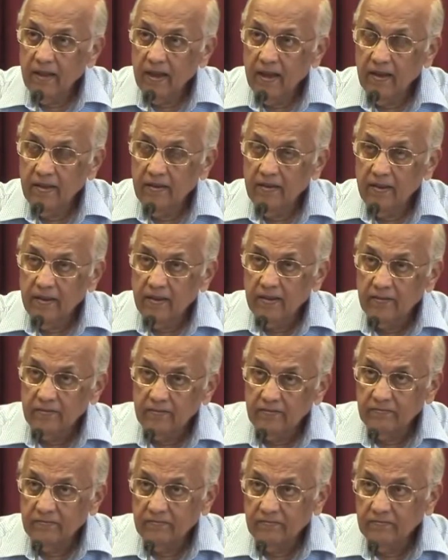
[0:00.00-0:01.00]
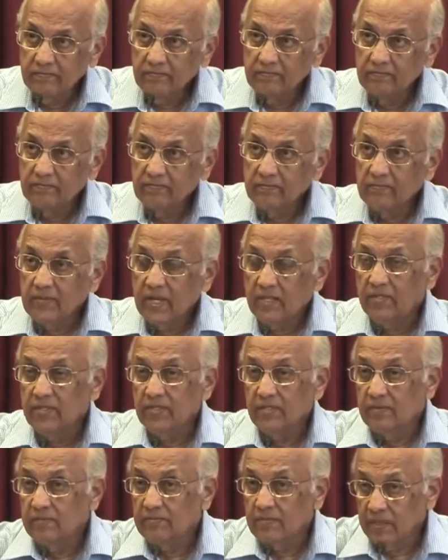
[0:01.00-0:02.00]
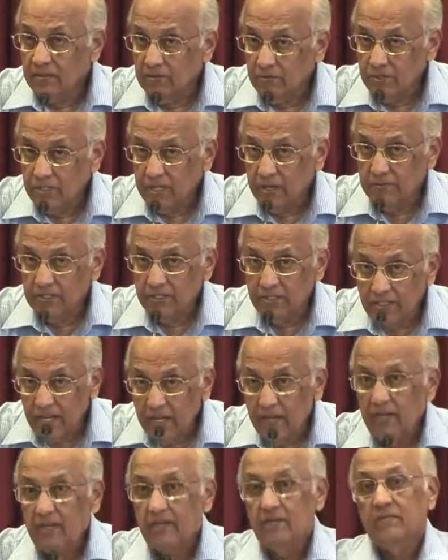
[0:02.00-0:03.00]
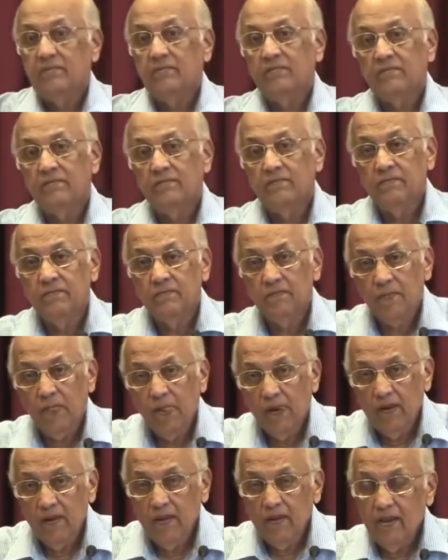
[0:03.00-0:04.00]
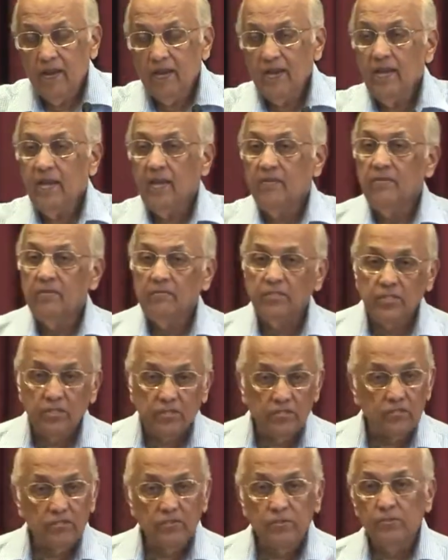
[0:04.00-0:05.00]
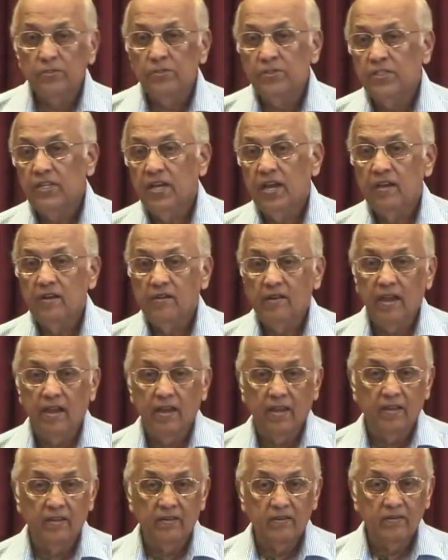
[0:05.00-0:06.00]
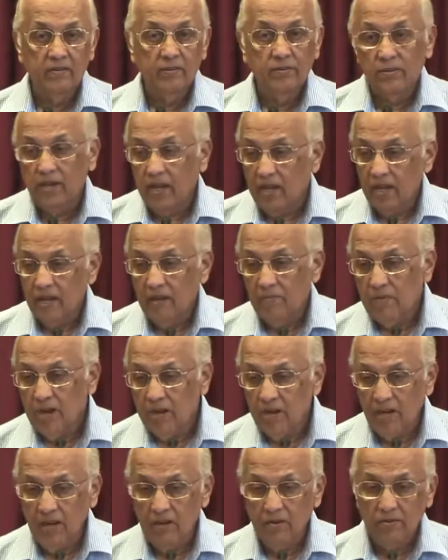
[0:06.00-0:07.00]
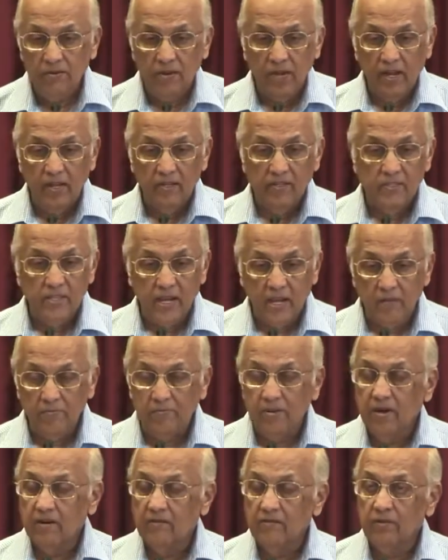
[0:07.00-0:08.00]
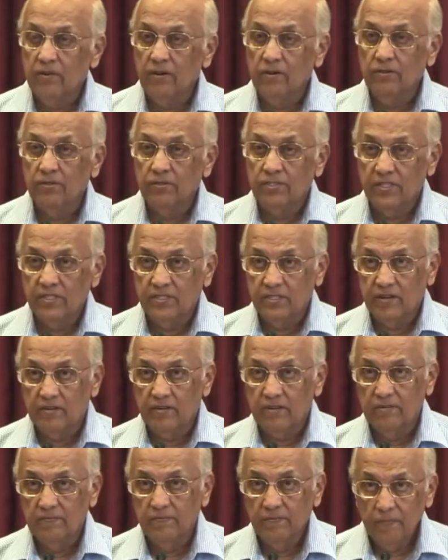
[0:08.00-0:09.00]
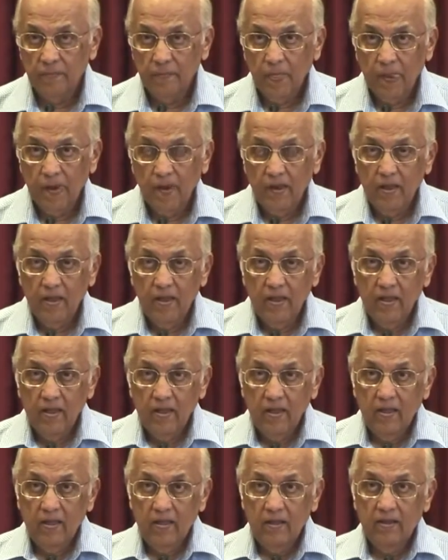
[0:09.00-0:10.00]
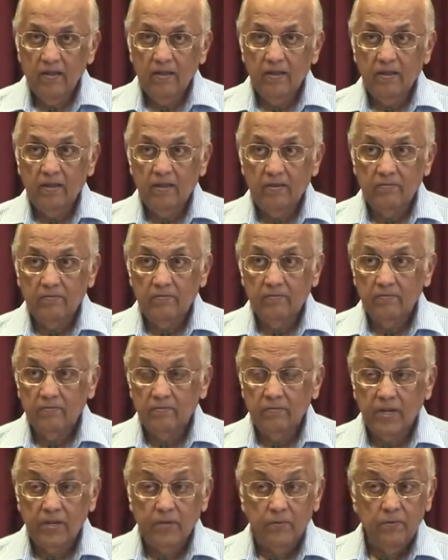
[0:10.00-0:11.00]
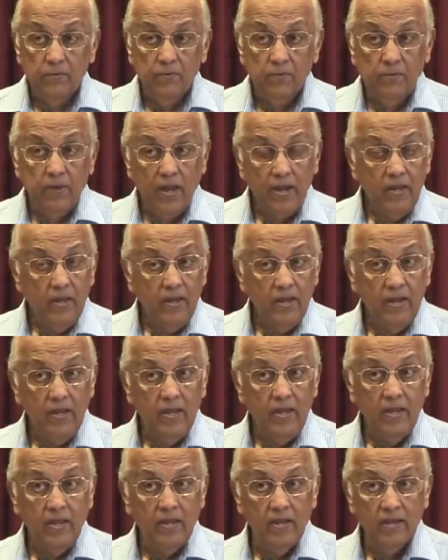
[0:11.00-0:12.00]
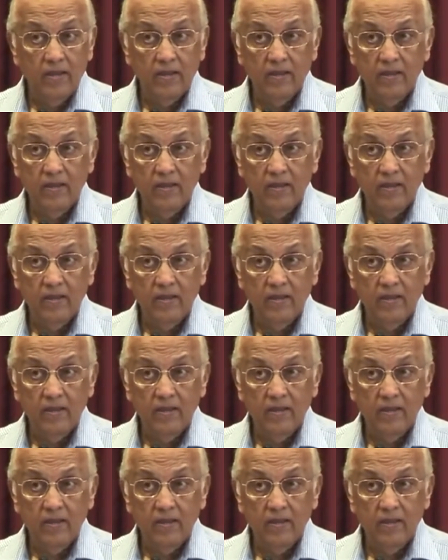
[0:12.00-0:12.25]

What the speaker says: And that's in Matthew chapter 10. And he gave them certain rules there, like don't take any money, don't take a second pair of clothes, etc. But when he